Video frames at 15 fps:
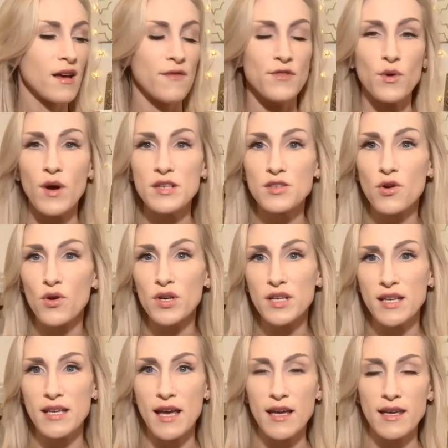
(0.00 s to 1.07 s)
If you guys are going to
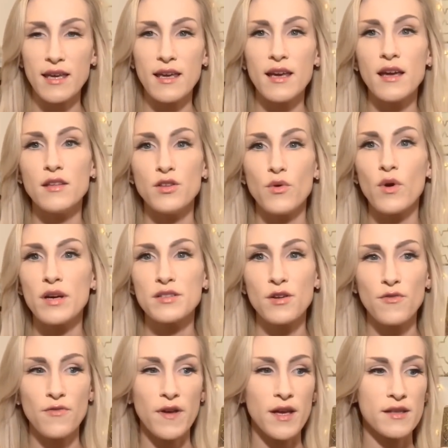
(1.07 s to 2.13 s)
Yankee and you guys
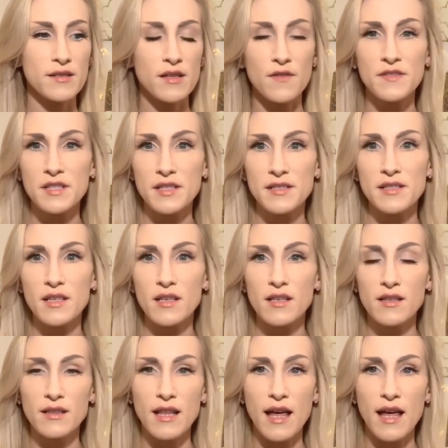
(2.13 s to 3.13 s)
are fans of Sicilian